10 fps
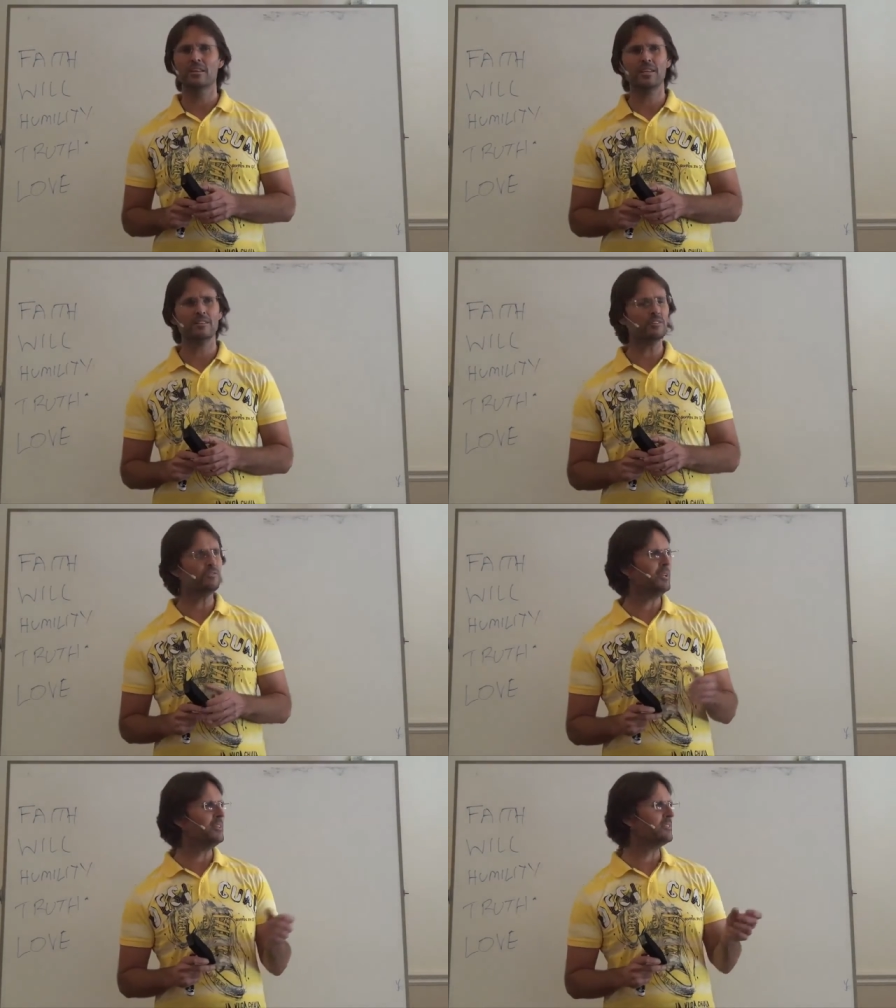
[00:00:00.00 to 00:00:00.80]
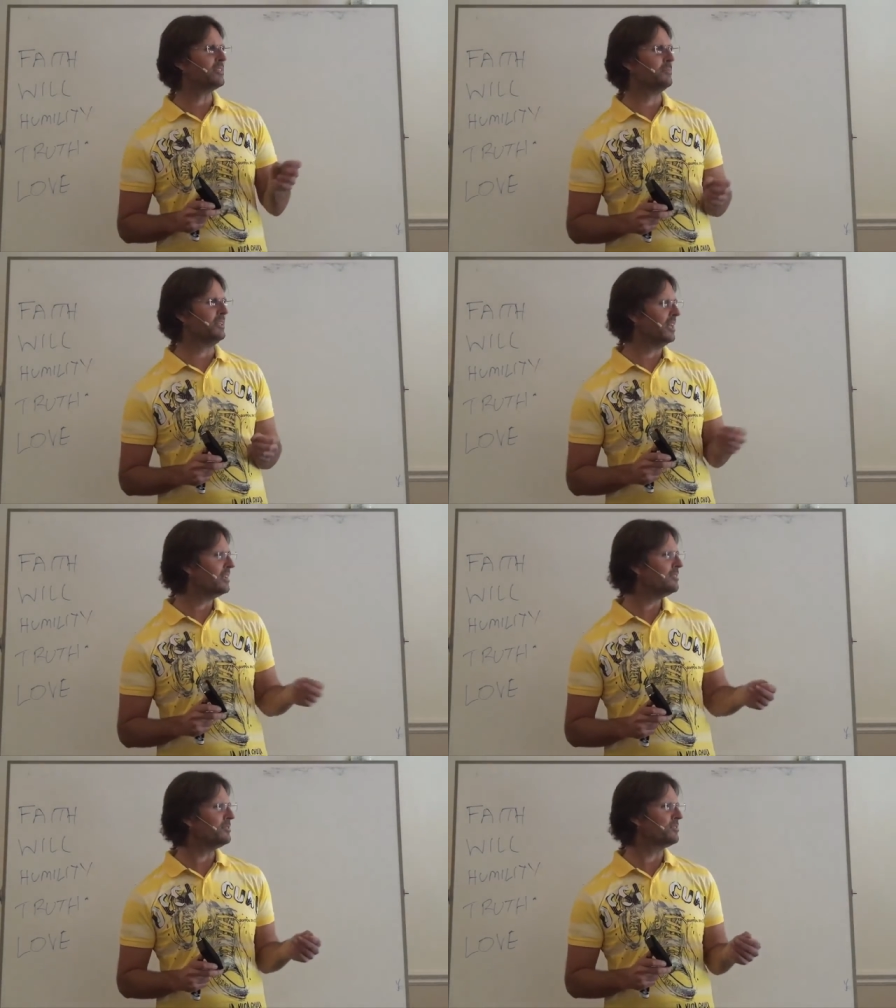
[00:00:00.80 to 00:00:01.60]
Now, it doesn't mean there's something
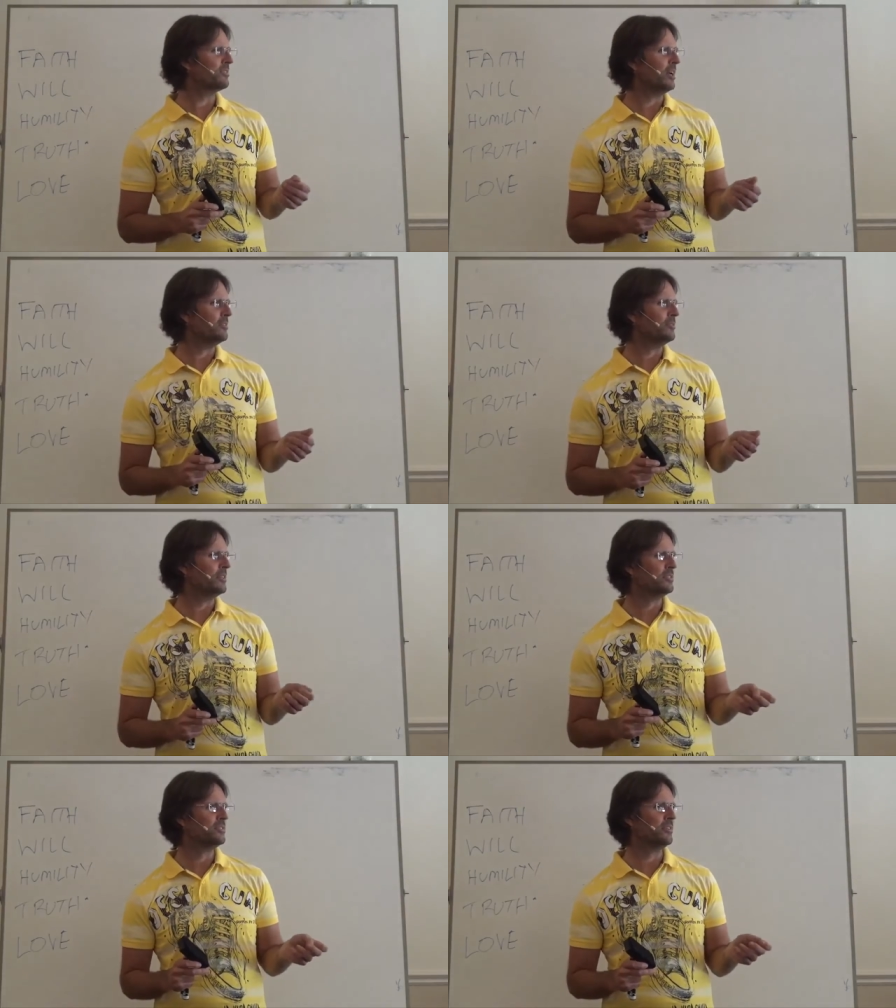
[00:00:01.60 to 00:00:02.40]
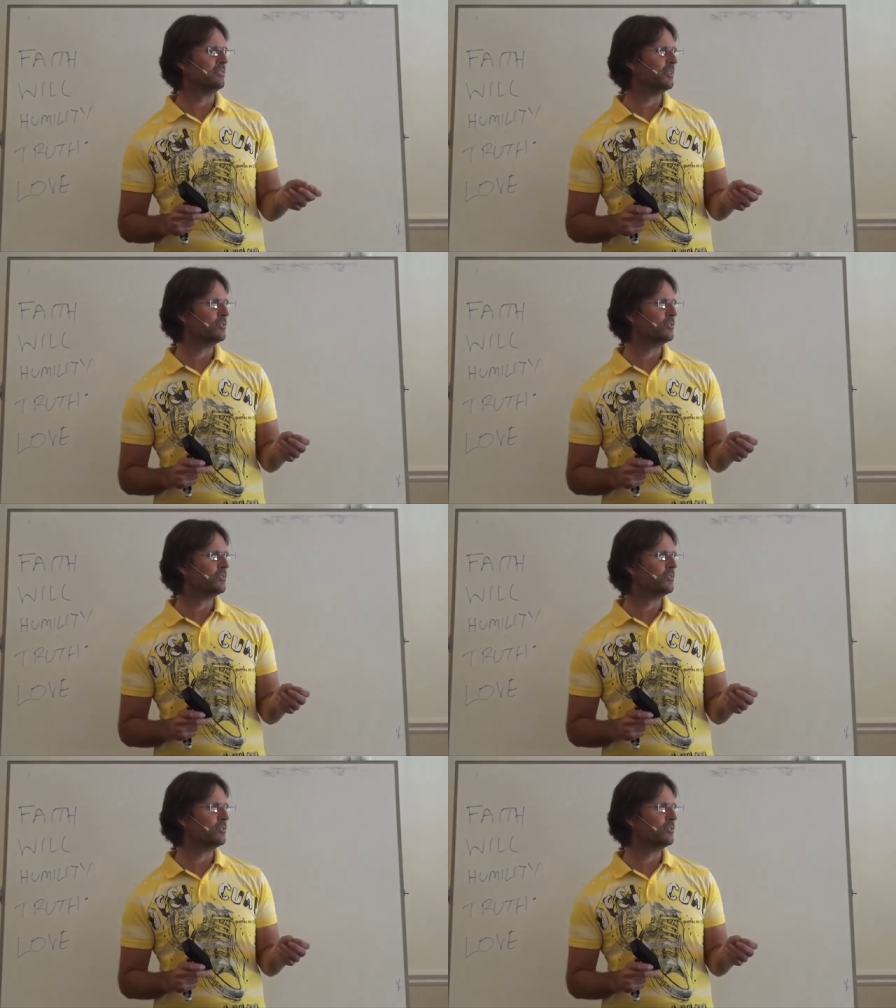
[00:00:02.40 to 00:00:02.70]
negative inside of you necessarily.